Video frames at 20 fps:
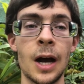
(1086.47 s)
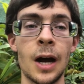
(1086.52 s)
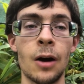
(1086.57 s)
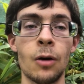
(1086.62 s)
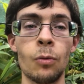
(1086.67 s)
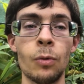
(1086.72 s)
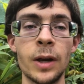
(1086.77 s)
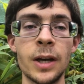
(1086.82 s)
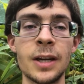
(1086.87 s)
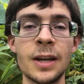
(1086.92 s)

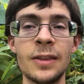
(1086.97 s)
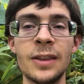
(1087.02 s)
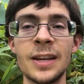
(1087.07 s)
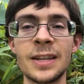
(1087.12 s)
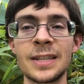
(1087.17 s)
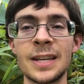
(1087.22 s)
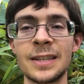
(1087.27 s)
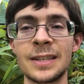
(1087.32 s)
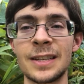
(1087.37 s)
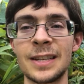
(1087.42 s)
We did this
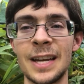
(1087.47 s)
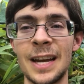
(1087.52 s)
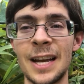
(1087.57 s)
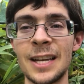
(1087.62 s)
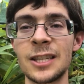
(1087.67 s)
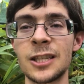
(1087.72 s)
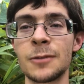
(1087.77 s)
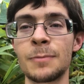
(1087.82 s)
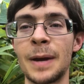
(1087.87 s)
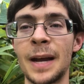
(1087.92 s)
as a
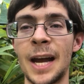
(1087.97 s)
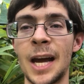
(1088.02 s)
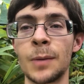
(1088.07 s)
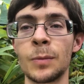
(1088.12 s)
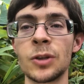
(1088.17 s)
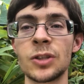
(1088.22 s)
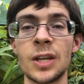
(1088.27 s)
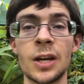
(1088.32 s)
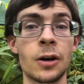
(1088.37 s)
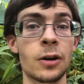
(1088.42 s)
test to make
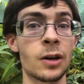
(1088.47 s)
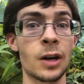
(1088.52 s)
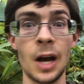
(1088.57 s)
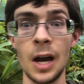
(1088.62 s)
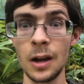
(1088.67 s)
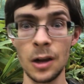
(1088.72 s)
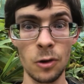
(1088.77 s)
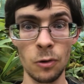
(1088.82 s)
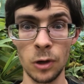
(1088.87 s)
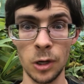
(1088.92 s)
animals that are
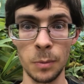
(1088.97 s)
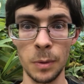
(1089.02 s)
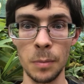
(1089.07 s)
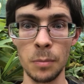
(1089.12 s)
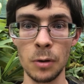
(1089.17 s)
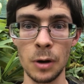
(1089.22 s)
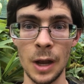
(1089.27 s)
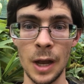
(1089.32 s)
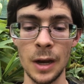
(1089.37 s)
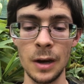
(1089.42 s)
not going to be
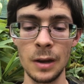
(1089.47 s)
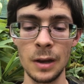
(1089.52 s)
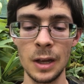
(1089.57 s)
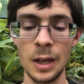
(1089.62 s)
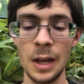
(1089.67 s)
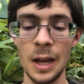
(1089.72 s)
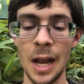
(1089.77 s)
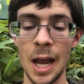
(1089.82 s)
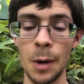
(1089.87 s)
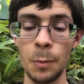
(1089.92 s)
bred,
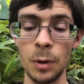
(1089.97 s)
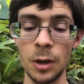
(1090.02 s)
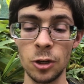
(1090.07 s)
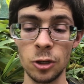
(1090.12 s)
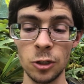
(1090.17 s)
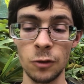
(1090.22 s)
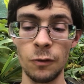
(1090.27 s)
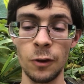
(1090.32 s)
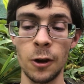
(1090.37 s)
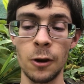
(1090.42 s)
and we can
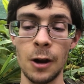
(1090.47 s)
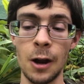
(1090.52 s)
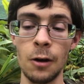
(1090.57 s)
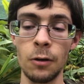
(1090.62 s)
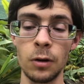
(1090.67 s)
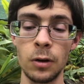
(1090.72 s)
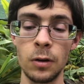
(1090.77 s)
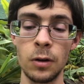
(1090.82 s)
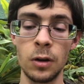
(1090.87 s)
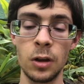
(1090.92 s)
just figure out,
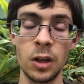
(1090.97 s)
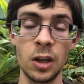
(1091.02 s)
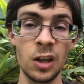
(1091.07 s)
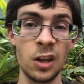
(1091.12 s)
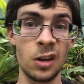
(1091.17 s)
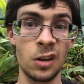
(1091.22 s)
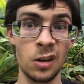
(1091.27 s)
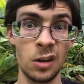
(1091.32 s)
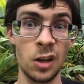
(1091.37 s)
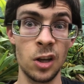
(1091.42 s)

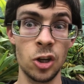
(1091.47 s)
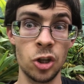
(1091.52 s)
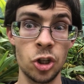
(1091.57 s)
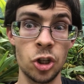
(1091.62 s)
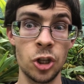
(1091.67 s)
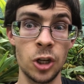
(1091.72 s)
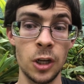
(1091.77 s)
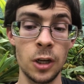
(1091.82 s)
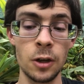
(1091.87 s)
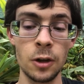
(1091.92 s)
is
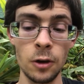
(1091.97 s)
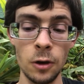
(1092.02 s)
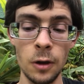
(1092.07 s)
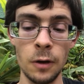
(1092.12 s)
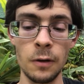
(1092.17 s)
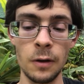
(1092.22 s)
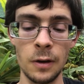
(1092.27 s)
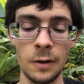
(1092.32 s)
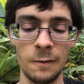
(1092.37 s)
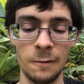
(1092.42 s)
she
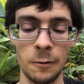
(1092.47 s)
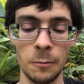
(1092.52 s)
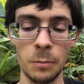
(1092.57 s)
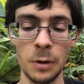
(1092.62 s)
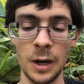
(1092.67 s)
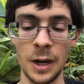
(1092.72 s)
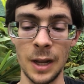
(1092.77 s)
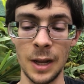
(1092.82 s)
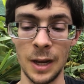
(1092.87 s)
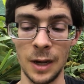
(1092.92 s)
good for
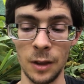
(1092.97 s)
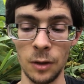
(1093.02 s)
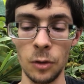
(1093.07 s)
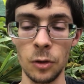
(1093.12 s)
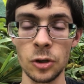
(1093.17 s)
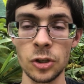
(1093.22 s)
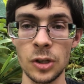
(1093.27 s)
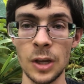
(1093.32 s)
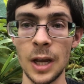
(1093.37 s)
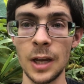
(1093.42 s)
breeding? And it
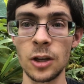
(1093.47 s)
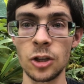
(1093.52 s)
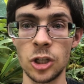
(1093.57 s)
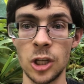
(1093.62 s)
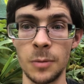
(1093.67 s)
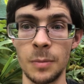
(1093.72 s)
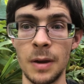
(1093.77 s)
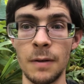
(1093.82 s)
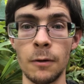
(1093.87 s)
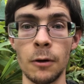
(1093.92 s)
looks like she
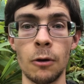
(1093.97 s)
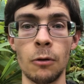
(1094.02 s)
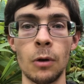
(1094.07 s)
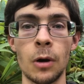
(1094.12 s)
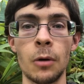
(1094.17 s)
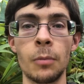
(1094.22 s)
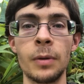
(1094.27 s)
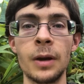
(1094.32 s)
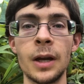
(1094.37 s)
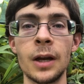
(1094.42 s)
may very well
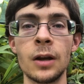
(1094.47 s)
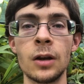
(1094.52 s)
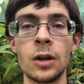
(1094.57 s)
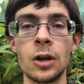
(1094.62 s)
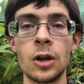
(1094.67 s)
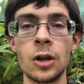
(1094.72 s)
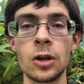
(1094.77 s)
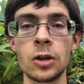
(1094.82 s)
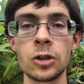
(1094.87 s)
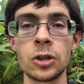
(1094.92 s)
be.
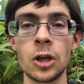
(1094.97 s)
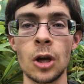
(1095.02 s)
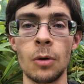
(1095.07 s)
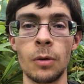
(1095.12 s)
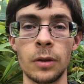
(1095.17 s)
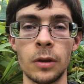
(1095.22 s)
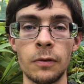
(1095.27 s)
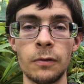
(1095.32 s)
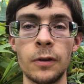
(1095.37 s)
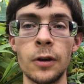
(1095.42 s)
So in
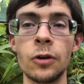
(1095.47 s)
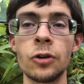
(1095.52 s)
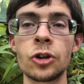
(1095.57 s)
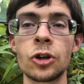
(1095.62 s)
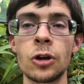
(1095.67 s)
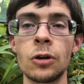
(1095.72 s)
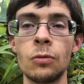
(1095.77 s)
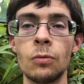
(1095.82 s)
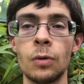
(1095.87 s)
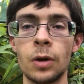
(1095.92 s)
the
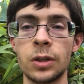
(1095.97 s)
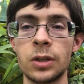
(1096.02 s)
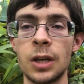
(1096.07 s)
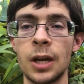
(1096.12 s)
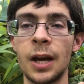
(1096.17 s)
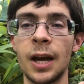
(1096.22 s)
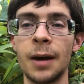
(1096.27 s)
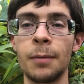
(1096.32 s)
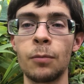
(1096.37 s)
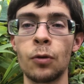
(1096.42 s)
future, once I
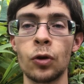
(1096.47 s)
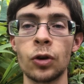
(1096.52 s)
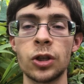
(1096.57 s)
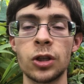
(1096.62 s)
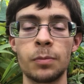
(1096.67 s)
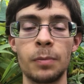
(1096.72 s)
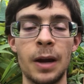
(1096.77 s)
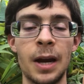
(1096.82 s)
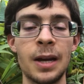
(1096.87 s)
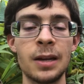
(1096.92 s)
get more
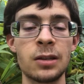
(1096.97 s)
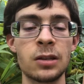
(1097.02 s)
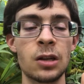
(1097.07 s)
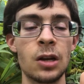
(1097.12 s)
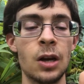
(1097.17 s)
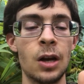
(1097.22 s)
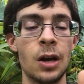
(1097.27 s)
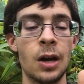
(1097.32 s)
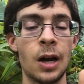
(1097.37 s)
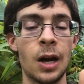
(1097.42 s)
space,
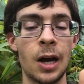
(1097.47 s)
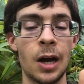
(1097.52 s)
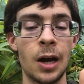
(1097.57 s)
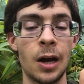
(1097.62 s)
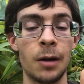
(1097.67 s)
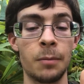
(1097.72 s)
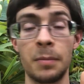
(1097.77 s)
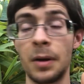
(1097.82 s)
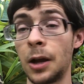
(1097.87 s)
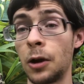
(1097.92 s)

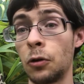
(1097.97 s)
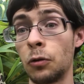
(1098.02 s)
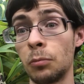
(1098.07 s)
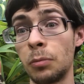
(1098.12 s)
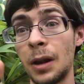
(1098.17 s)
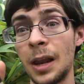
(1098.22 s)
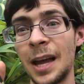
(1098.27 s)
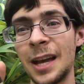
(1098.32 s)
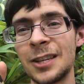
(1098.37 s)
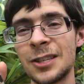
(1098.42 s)
my own
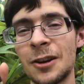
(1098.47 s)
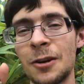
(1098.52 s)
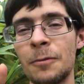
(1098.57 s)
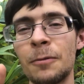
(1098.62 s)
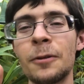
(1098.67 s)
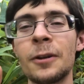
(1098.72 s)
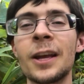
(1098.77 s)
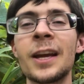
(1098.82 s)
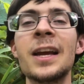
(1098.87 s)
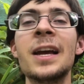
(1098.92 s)
place
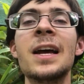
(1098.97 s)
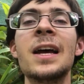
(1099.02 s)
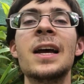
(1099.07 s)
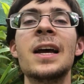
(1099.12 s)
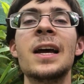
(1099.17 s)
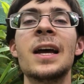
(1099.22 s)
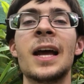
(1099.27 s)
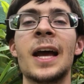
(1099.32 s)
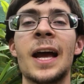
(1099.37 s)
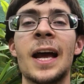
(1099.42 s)
hopefully,
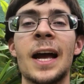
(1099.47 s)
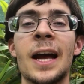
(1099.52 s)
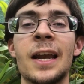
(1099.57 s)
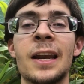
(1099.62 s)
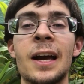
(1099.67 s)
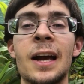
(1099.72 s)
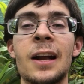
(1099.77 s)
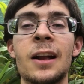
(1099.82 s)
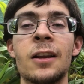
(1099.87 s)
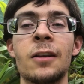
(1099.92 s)
and
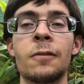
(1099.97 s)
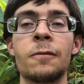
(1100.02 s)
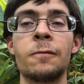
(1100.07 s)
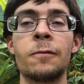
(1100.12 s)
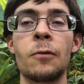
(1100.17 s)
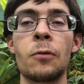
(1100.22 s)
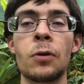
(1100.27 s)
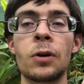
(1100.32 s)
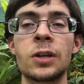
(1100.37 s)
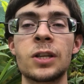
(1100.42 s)
I can
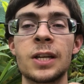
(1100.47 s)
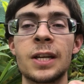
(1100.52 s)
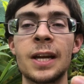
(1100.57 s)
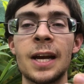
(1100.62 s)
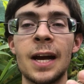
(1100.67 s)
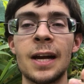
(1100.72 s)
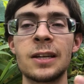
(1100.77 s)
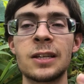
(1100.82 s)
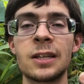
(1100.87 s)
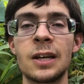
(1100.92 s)
afford to
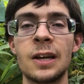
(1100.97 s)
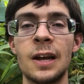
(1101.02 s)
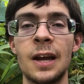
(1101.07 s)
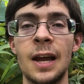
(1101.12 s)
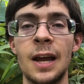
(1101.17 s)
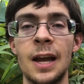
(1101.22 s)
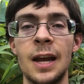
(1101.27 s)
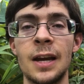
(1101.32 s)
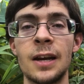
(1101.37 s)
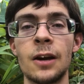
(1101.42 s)
get
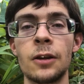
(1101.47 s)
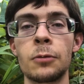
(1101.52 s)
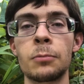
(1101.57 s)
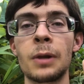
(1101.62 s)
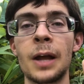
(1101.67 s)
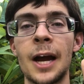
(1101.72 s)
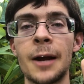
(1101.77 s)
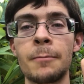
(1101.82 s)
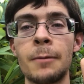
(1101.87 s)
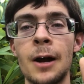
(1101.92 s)
another
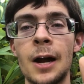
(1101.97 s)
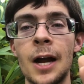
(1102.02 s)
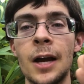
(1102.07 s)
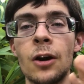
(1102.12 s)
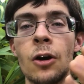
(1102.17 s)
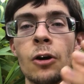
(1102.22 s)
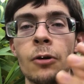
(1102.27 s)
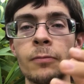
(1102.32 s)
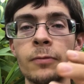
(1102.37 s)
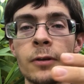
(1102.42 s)
black pine,
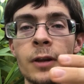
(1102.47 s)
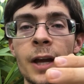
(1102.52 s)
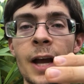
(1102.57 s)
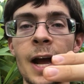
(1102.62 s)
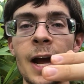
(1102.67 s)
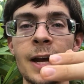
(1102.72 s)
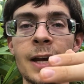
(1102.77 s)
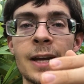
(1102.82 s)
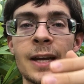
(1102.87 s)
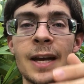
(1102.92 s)
hopefully
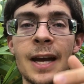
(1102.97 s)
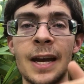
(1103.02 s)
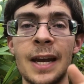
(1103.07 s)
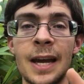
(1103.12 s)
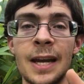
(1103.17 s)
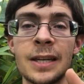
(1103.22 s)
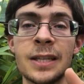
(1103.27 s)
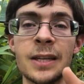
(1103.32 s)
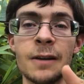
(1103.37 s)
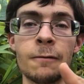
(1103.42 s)
I can get a
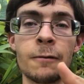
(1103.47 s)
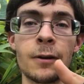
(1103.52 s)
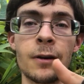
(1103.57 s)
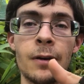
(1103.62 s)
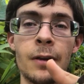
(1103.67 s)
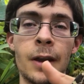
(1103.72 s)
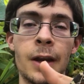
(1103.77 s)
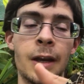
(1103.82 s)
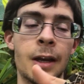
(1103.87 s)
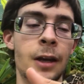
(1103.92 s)
different
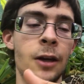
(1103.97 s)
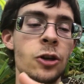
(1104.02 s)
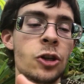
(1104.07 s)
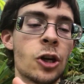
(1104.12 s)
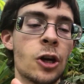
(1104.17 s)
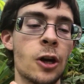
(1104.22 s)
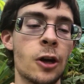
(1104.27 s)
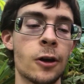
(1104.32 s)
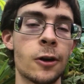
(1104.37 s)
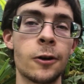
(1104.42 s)
lineage,
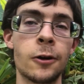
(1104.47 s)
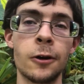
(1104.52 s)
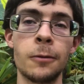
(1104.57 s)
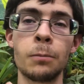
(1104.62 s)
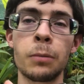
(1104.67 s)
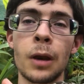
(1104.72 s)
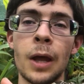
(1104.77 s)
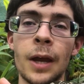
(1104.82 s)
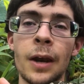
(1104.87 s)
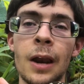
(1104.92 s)
good
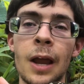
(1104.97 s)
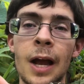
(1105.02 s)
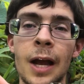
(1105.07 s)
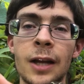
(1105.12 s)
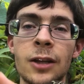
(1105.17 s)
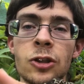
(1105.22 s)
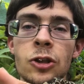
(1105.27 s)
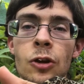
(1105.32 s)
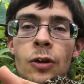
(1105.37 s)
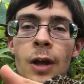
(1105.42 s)
bloodline,
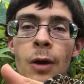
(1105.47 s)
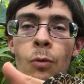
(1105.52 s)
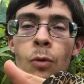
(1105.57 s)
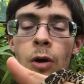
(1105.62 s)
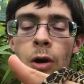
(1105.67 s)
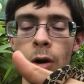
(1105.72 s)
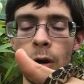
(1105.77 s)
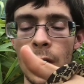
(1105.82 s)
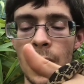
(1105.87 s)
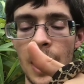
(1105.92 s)
so that
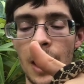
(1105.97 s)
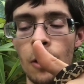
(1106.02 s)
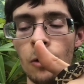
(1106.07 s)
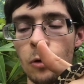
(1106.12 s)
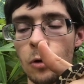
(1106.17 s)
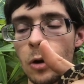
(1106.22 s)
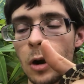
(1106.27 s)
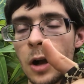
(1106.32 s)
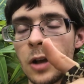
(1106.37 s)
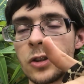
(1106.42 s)
we're
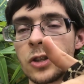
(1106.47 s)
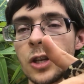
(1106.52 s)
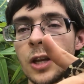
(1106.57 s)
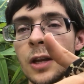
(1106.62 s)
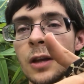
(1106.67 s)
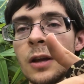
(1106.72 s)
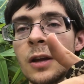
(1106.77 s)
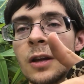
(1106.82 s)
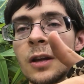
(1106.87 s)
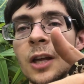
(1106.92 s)
outcrossing,
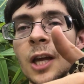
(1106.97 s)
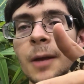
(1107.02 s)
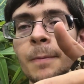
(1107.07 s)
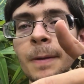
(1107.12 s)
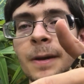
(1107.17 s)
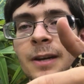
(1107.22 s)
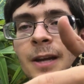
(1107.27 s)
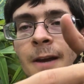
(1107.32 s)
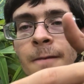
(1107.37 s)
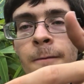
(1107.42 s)

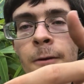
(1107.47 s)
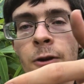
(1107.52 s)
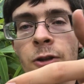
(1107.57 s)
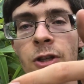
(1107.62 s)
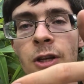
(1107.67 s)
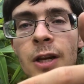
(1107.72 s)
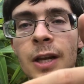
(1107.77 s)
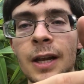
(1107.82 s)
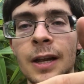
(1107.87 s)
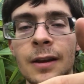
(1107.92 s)
keeping
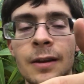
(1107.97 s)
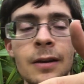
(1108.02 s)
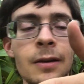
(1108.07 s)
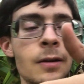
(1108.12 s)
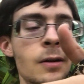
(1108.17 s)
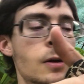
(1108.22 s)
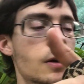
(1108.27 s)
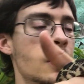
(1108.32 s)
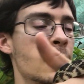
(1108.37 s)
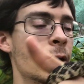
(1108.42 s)
diversity in,
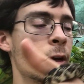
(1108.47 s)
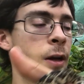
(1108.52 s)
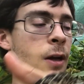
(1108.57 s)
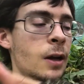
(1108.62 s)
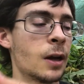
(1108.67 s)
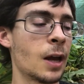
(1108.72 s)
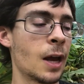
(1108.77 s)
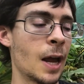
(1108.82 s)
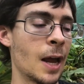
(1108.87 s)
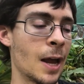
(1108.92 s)

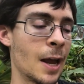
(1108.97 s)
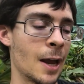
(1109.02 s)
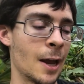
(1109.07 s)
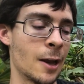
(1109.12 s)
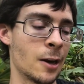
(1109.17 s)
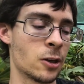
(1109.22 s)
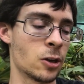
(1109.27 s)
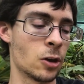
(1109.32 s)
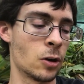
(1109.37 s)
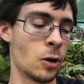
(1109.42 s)

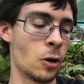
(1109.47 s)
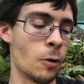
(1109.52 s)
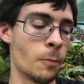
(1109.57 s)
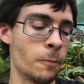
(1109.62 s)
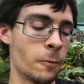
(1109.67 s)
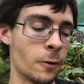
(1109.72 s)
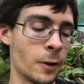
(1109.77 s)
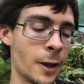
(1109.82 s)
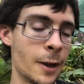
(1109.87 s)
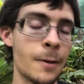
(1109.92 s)
and
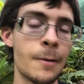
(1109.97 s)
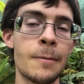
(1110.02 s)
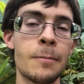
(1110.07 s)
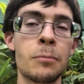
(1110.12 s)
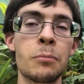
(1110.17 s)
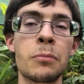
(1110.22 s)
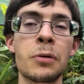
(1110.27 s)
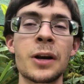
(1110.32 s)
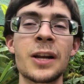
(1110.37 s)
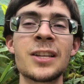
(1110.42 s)
hopefully
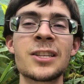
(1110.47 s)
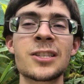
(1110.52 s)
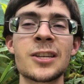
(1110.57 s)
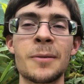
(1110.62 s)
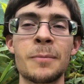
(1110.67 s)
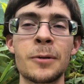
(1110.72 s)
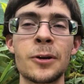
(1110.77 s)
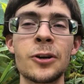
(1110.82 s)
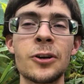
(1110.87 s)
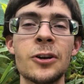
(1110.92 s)
breed
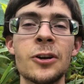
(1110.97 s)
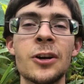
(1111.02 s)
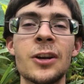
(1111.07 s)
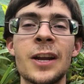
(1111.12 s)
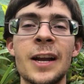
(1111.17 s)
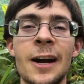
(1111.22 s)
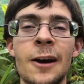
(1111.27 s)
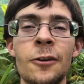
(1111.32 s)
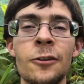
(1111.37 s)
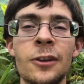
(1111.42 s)
some good,
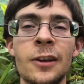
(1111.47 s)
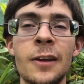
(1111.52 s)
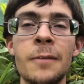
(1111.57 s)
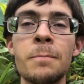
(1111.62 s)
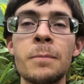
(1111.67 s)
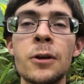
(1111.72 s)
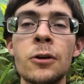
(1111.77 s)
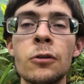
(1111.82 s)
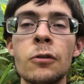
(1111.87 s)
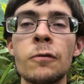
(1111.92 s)
healthy,
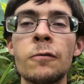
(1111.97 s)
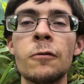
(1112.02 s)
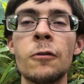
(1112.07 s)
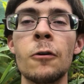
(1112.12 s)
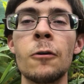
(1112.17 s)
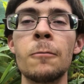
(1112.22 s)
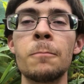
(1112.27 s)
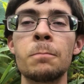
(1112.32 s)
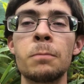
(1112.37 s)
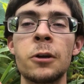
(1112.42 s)

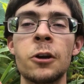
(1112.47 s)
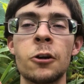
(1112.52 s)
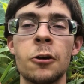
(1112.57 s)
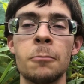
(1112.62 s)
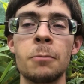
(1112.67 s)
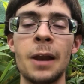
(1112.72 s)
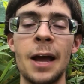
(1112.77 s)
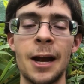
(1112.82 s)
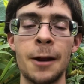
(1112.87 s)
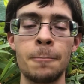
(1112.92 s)
beautiful, pure
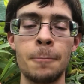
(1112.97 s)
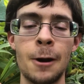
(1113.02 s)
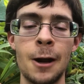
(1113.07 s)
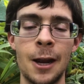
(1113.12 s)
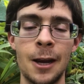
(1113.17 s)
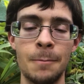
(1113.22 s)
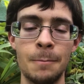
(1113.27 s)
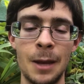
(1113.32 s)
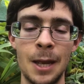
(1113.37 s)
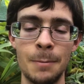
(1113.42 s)
black
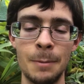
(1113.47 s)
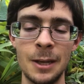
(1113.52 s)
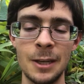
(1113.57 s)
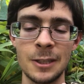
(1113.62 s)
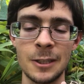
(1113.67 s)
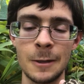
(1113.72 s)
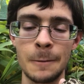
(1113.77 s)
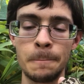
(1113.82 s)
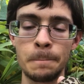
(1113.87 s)
pine babies.